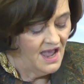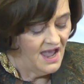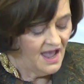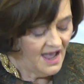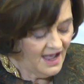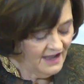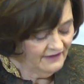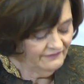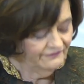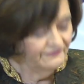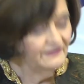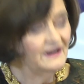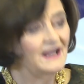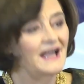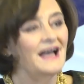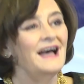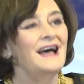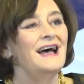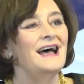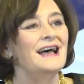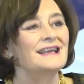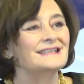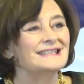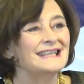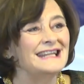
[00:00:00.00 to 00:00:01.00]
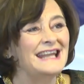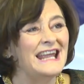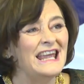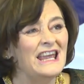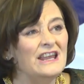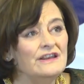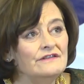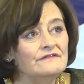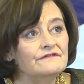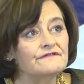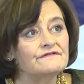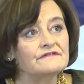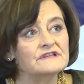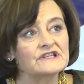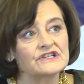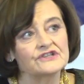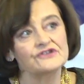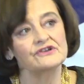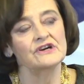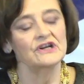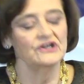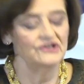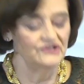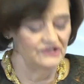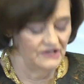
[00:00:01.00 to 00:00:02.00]
Africa has an
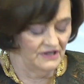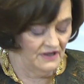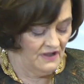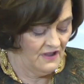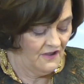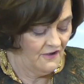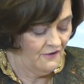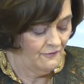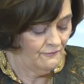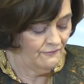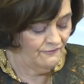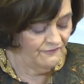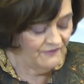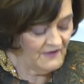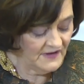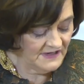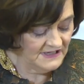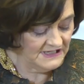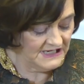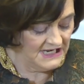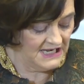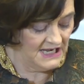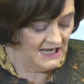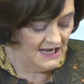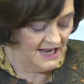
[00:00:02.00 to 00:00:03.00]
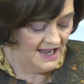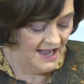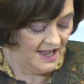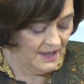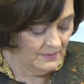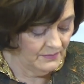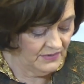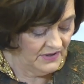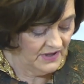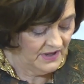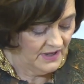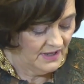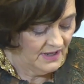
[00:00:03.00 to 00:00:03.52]
infrastructure funding gap